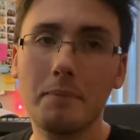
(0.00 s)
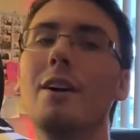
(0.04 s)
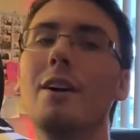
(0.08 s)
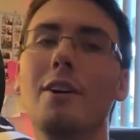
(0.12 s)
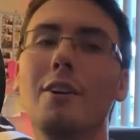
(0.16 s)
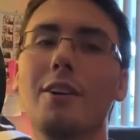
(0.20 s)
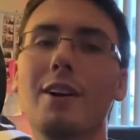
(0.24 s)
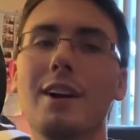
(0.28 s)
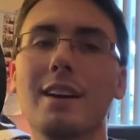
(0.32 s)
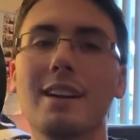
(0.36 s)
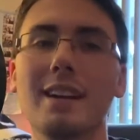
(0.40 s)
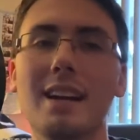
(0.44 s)

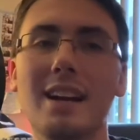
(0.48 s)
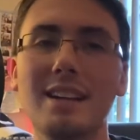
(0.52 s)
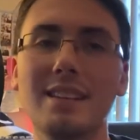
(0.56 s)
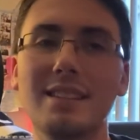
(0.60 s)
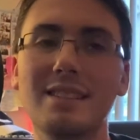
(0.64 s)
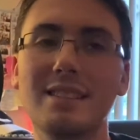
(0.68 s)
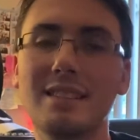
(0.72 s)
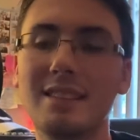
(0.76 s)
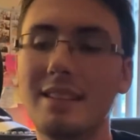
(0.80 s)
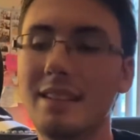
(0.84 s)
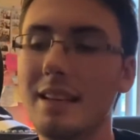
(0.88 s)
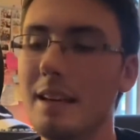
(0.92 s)
All right,
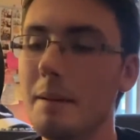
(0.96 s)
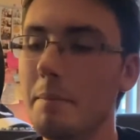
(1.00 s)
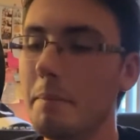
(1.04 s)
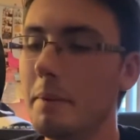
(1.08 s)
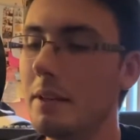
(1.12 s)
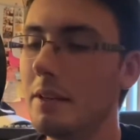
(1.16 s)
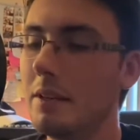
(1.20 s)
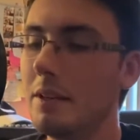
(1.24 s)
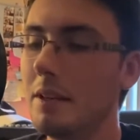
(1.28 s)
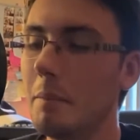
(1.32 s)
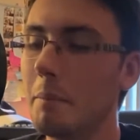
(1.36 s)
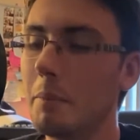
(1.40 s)
guys, tip
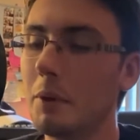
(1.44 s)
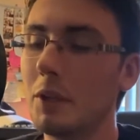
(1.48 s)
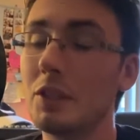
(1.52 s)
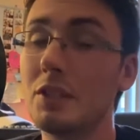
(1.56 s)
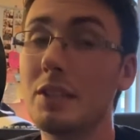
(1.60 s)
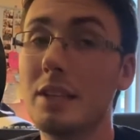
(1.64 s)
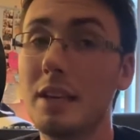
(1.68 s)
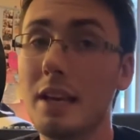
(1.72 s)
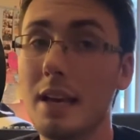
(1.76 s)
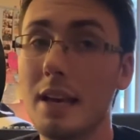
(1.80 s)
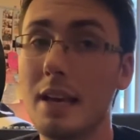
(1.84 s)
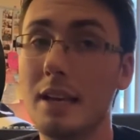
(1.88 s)
number
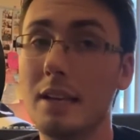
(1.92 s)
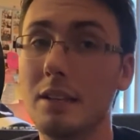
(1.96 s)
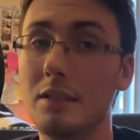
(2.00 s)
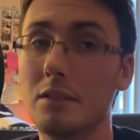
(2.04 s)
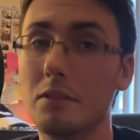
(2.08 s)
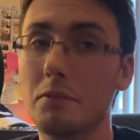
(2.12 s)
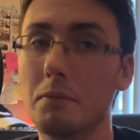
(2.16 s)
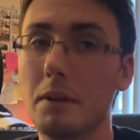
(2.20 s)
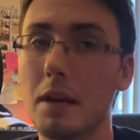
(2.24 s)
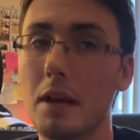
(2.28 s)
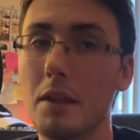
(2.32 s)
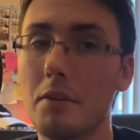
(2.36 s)
10 is
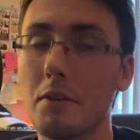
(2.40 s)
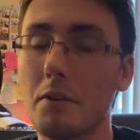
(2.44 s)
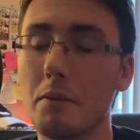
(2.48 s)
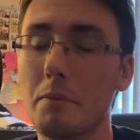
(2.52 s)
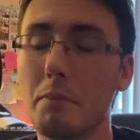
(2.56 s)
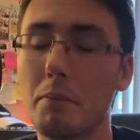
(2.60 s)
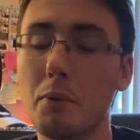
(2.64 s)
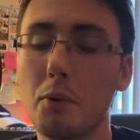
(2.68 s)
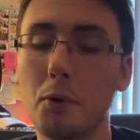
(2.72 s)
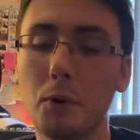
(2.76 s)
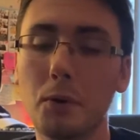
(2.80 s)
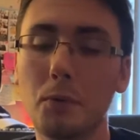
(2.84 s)
a rather
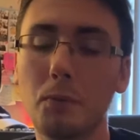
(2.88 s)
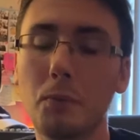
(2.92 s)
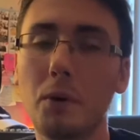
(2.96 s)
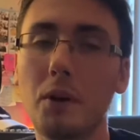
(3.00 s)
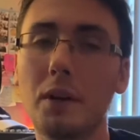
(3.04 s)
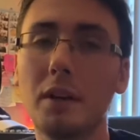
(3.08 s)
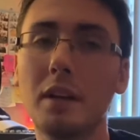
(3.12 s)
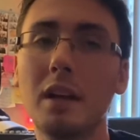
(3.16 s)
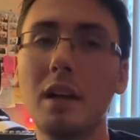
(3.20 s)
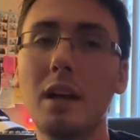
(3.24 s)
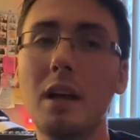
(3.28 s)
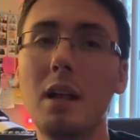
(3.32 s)
important
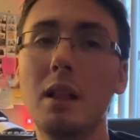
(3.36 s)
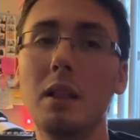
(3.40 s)
one.